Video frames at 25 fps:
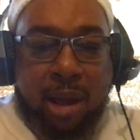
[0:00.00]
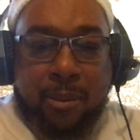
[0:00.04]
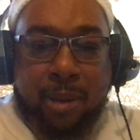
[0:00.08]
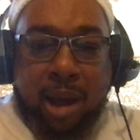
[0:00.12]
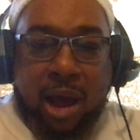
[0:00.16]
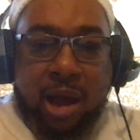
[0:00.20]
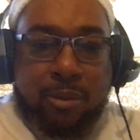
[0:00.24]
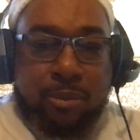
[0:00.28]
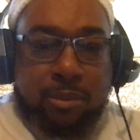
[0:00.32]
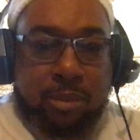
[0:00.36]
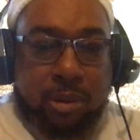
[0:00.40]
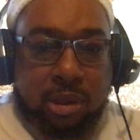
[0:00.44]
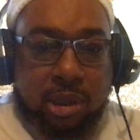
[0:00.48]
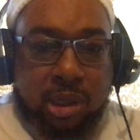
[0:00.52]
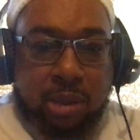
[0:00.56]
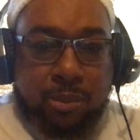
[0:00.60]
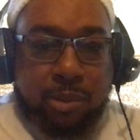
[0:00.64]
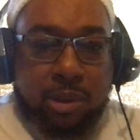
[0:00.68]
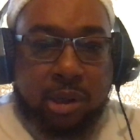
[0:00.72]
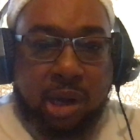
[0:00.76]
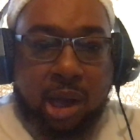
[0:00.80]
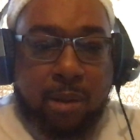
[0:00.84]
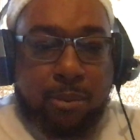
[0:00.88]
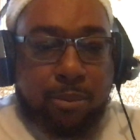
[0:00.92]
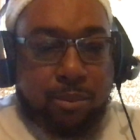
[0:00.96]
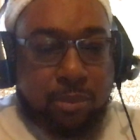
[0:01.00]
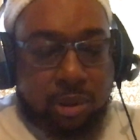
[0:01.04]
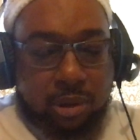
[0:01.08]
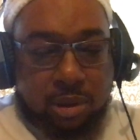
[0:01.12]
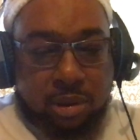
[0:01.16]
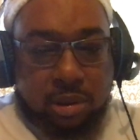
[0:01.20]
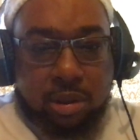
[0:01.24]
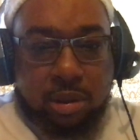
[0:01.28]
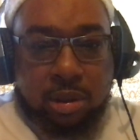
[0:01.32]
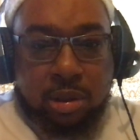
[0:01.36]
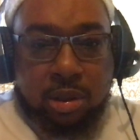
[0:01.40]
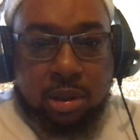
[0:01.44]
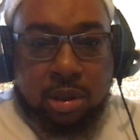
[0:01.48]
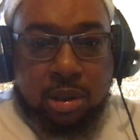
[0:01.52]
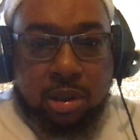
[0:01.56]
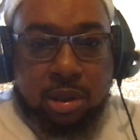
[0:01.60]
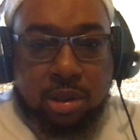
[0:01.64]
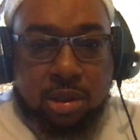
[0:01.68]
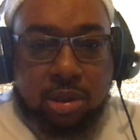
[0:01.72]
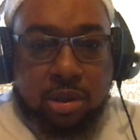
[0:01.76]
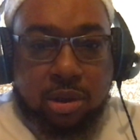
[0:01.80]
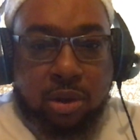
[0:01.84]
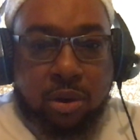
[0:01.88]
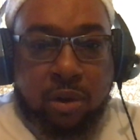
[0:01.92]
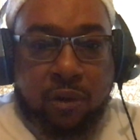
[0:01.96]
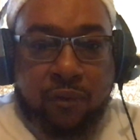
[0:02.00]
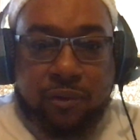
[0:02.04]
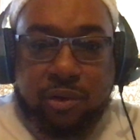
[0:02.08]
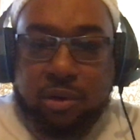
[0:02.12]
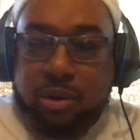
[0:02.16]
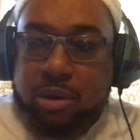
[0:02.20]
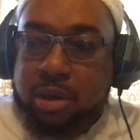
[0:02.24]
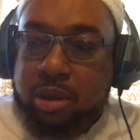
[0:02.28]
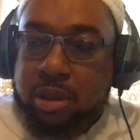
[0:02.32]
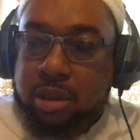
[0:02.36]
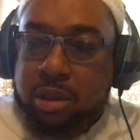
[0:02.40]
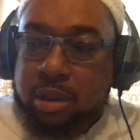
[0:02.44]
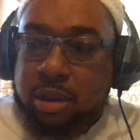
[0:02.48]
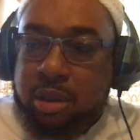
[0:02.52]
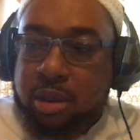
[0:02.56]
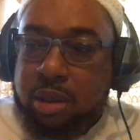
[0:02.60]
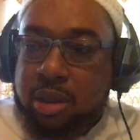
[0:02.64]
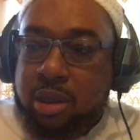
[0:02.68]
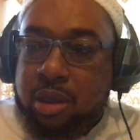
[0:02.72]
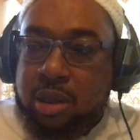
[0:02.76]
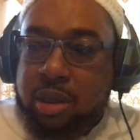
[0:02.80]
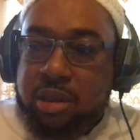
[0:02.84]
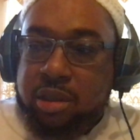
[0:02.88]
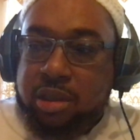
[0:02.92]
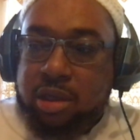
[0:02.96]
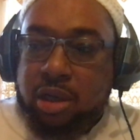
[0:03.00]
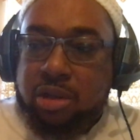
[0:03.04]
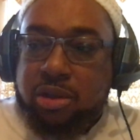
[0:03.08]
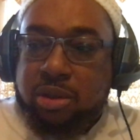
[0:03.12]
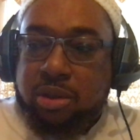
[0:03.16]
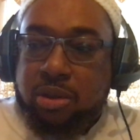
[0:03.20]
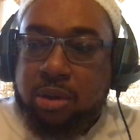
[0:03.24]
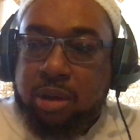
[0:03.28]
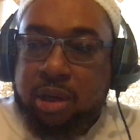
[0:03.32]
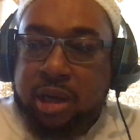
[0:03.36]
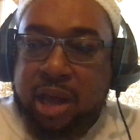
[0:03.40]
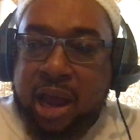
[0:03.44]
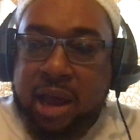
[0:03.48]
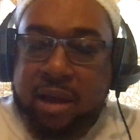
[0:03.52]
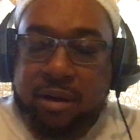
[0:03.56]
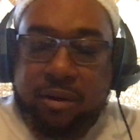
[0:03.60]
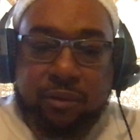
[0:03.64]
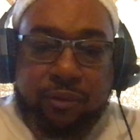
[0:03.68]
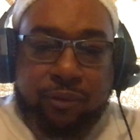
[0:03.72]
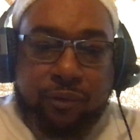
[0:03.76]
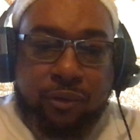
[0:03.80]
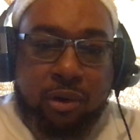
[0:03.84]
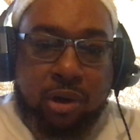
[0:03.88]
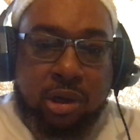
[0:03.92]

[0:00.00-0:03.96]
Ahmed ibn Hanbal. So if you could touch on that for